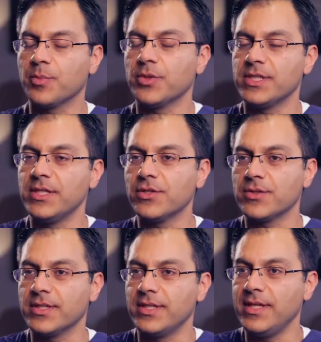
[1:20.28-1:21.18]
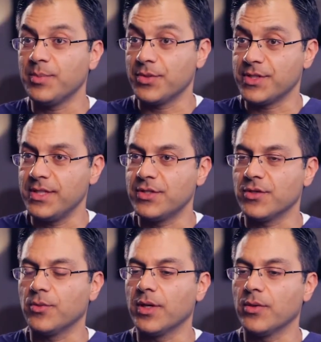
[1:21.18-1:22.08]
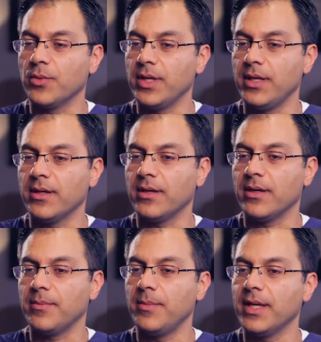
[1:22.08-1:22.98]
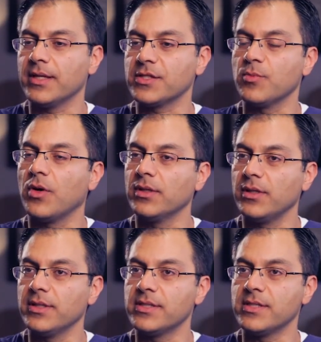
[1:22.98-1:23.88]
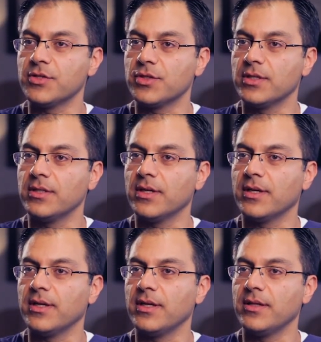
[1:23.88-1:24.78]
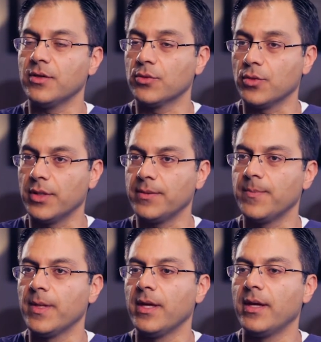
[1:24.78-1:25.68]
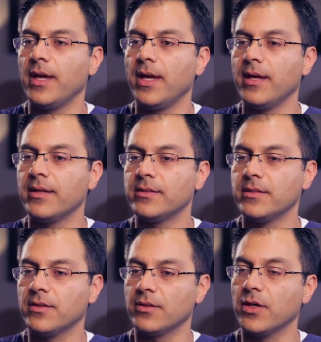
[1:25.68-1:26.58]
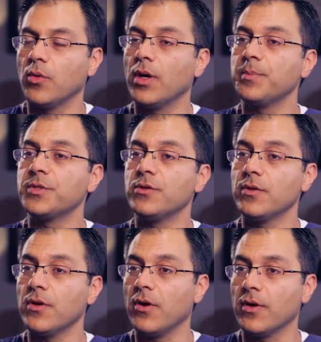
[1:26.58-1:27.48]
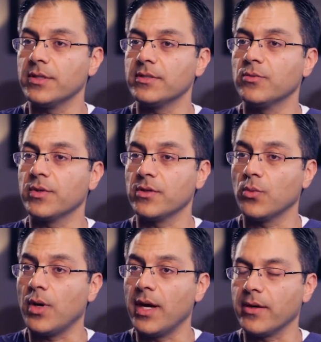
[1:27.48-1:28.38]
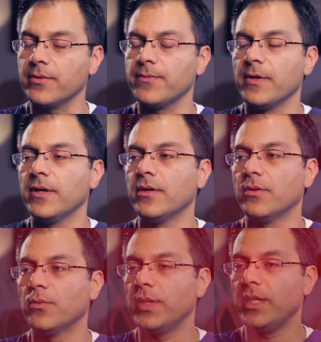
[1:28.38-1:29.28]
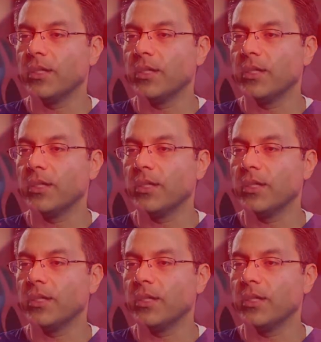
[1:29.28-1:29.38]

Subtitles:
procedure is a neat procedure where we make a small little incision in the groin and go up to the heart with a wire. We